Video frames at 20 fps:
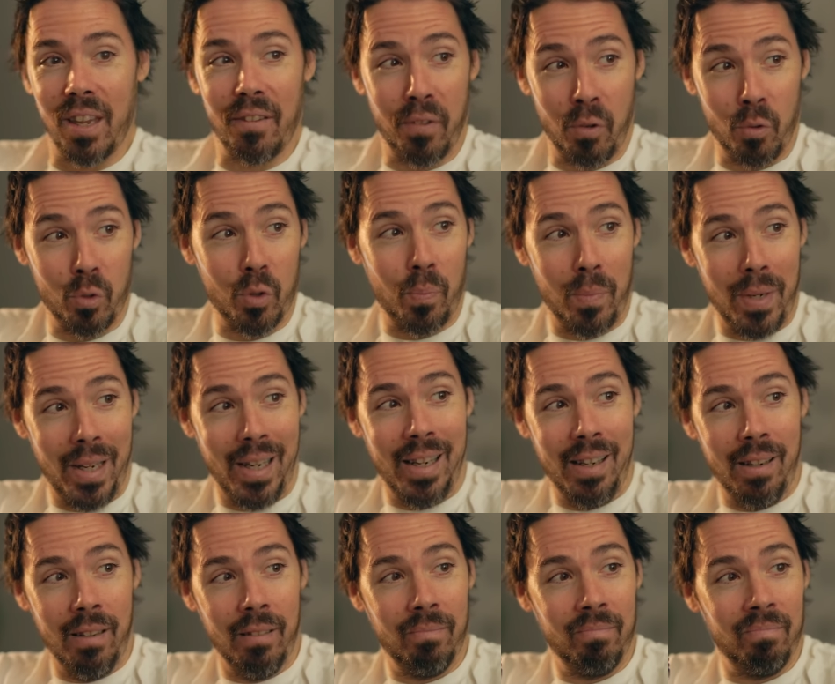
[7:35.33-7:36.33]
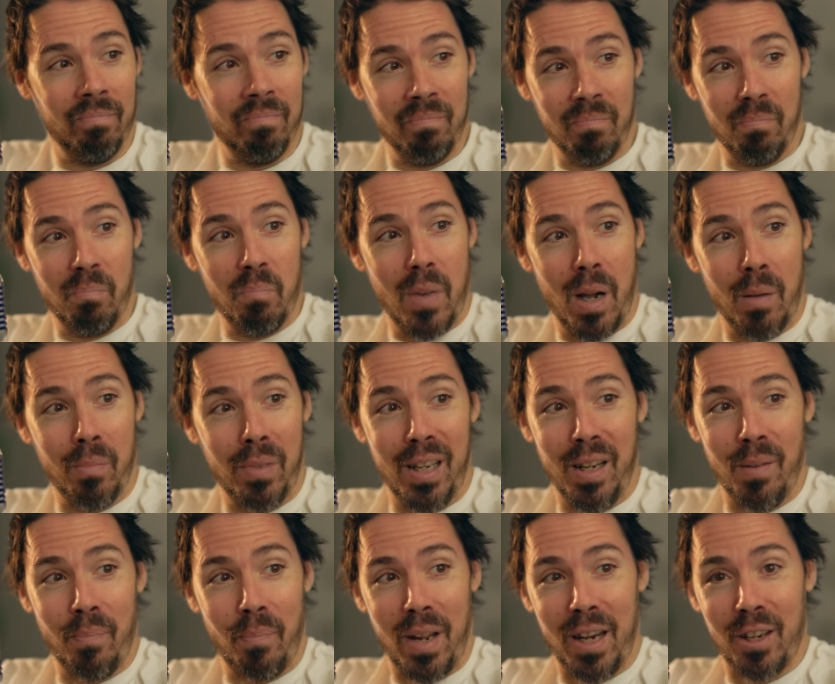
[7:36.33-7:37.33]
If it was me, I'm
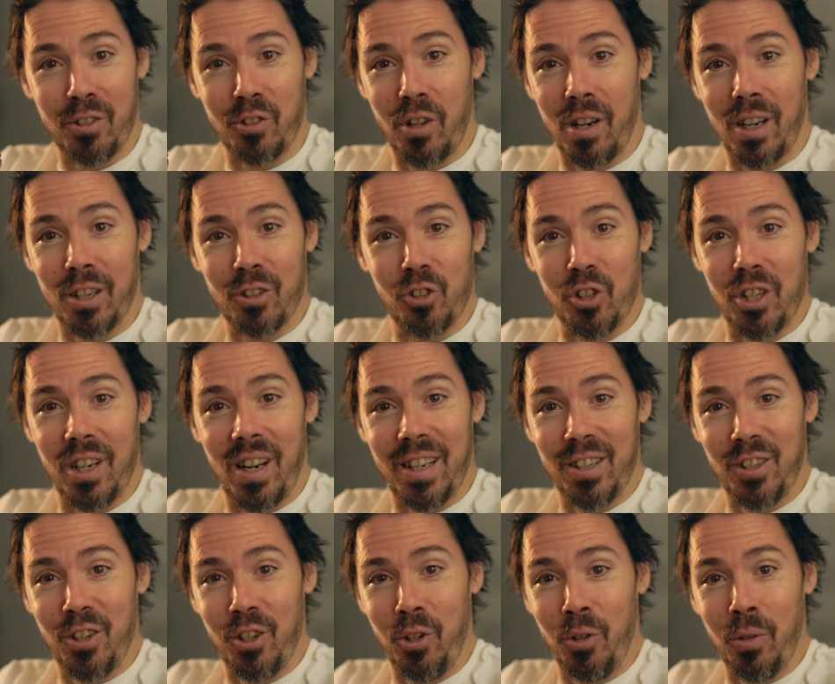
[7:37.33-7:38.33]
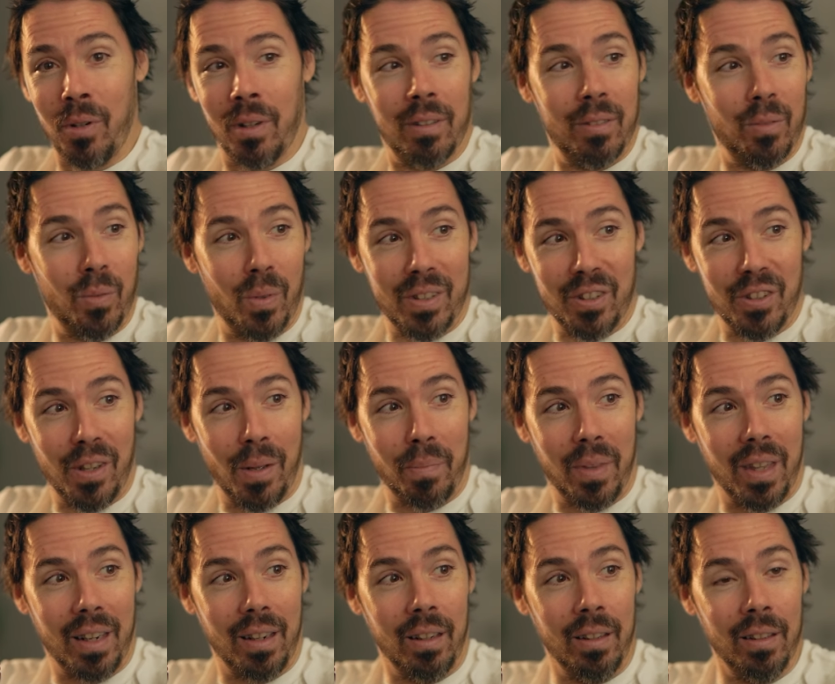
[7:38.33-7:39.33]
leaning Panasonic G9 II with
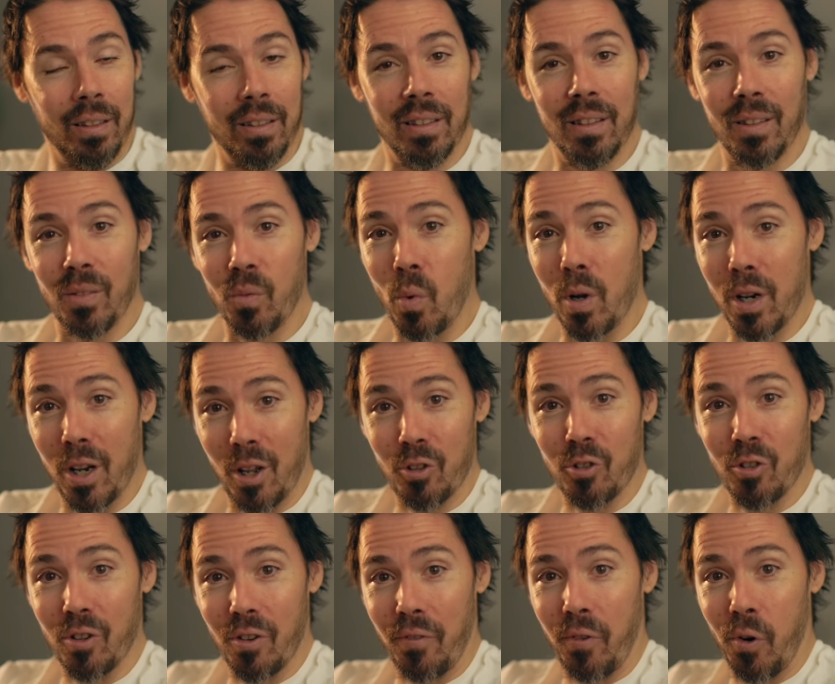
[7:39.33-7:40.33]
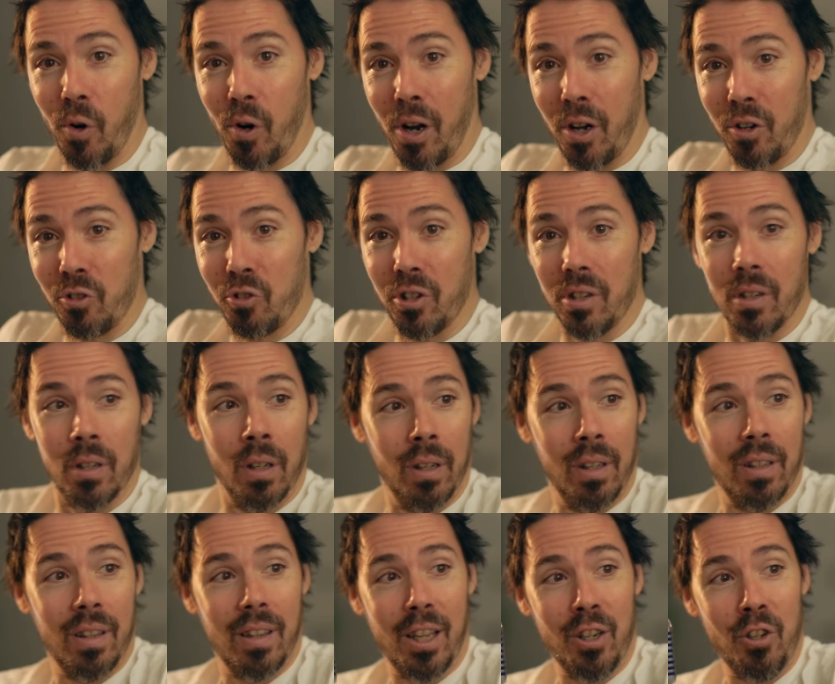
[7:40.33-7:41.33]
something. 100 to 400,
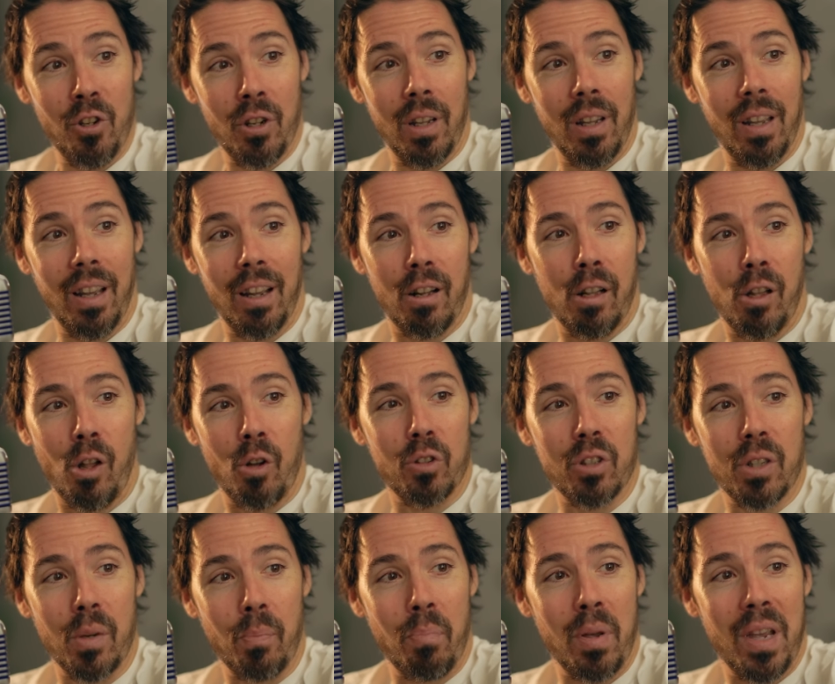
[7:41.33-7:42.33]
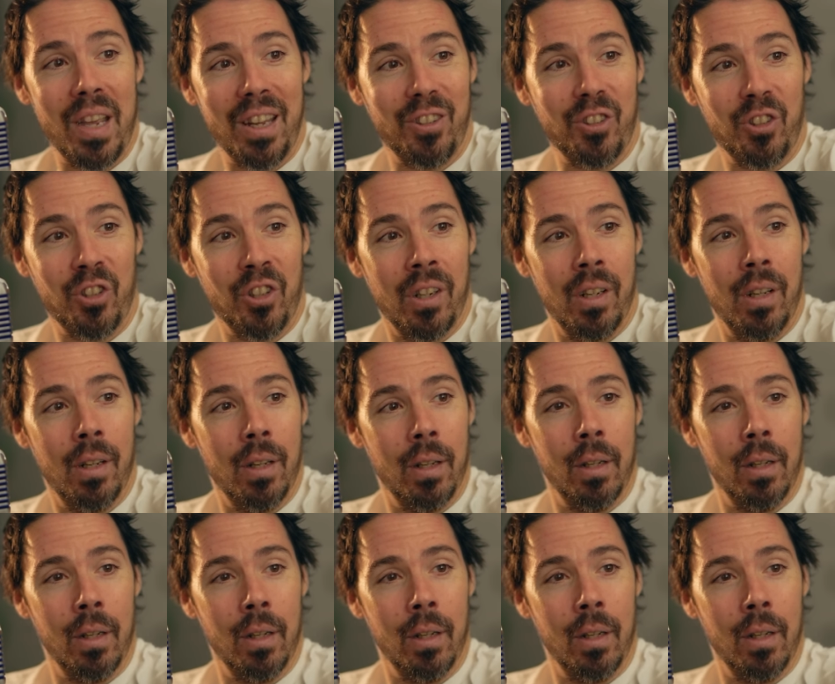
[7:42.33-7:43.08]
then you can get close to pitch.